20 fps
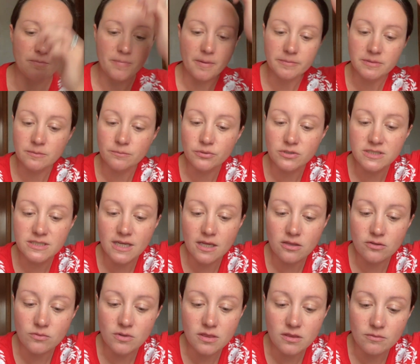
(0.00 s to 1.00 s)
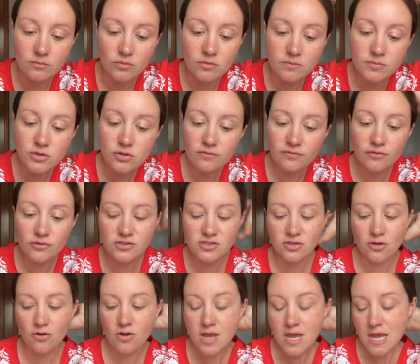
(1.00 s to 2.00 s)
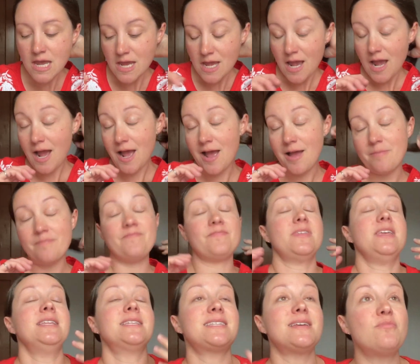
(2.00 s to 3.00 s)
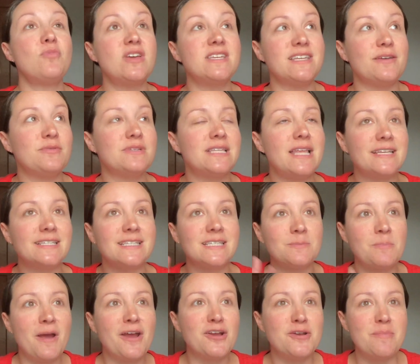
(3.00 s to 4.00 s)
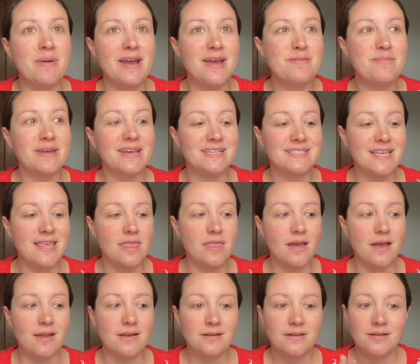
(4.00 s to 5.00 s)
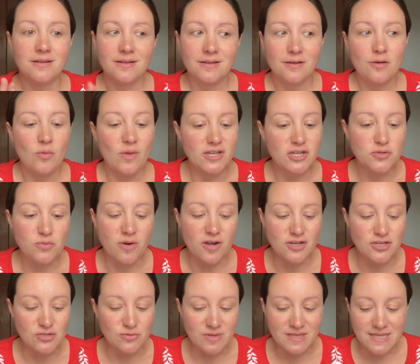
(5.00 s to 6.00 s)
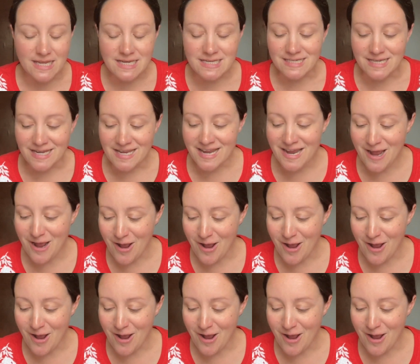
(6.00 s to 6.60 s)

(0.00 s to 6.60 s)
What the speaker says: Pumpkin put together with them were beautiful. So in some ways I was less inspired by it because I thought, well, I just want to do what they did.